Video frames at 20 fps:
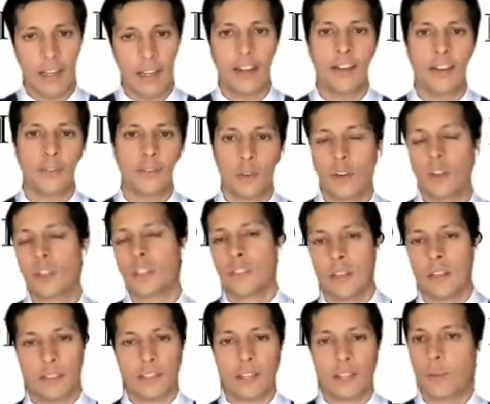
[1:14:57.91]
And of course, and I
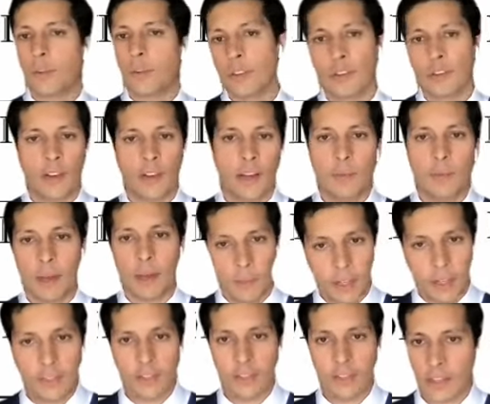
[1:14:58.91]
was like, well, you know, I'm
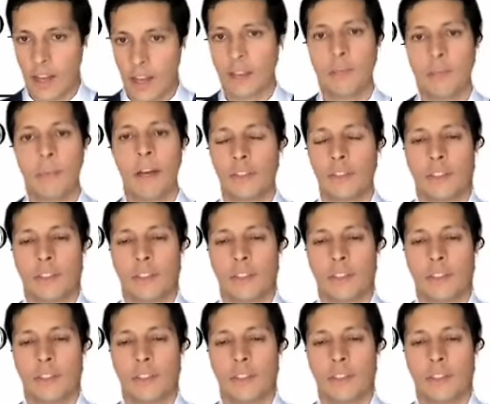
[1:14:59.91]
here to talk about